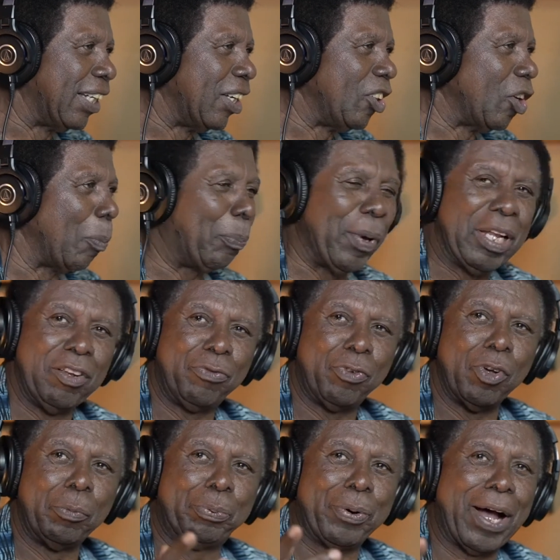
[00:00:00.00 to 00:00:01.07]
You pay the
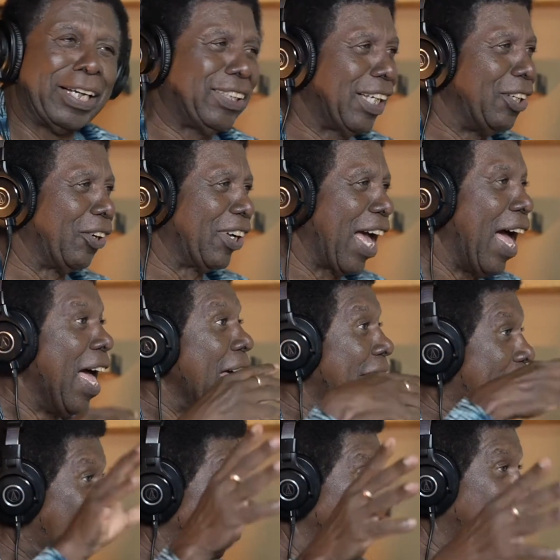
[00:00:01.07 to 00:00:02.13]
full price and you can't
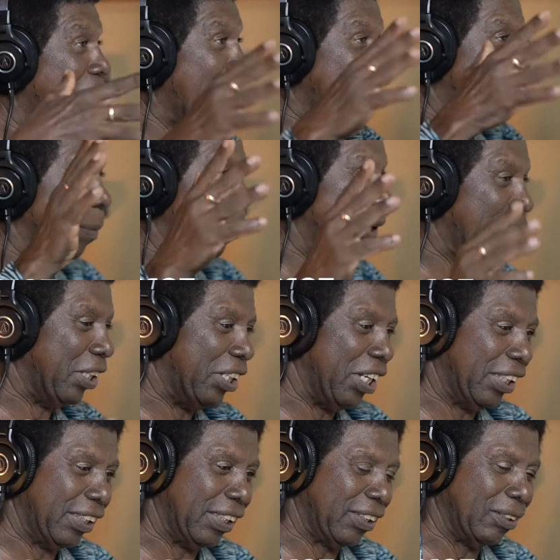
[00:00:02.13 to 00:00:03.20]
get your car in them early
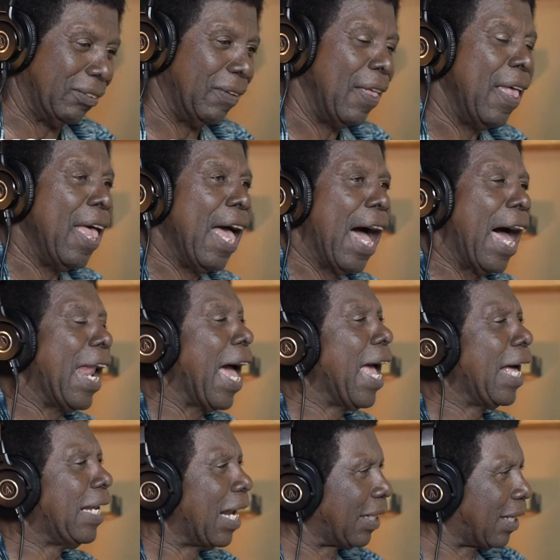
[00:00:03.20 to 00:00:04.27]
days. So. And I
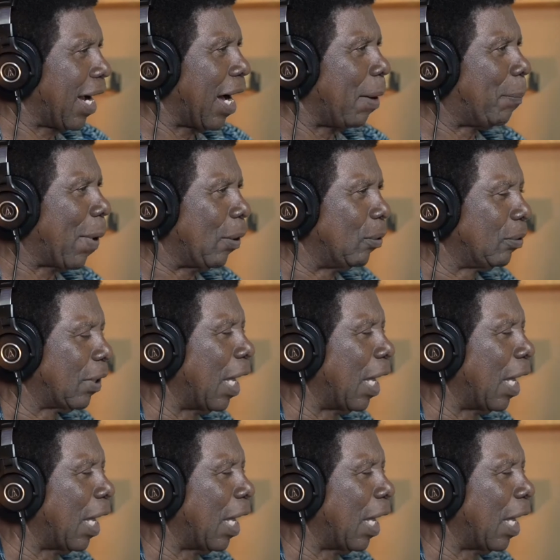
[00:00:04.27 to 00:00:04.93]
had that car, Palos.